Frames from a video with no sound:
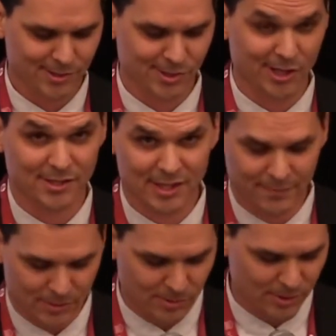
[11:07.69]
John
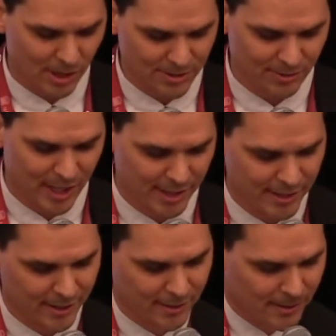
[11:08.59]
Stevens, who's also not
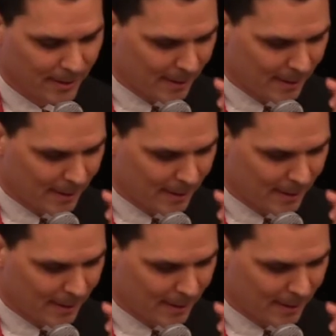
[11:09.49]
here,